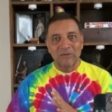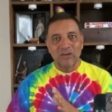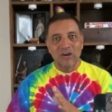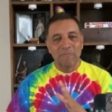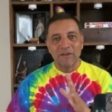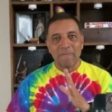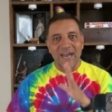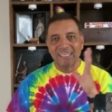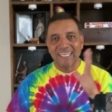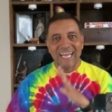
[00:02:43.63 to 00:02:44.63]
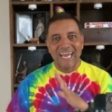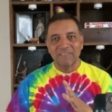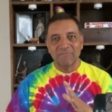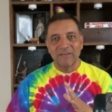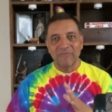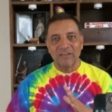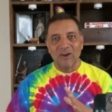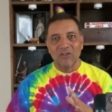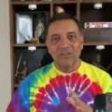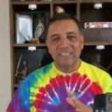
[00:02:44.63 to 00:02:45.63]
you know, helping them out at the last minute when
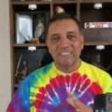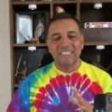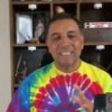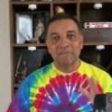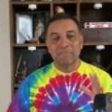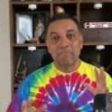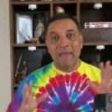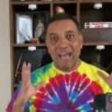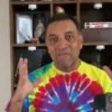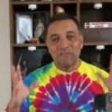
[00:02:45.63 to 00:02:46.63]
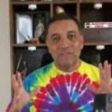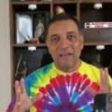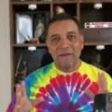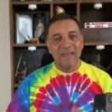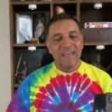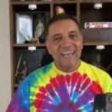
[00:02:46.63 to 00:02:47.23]
all seems bad for them.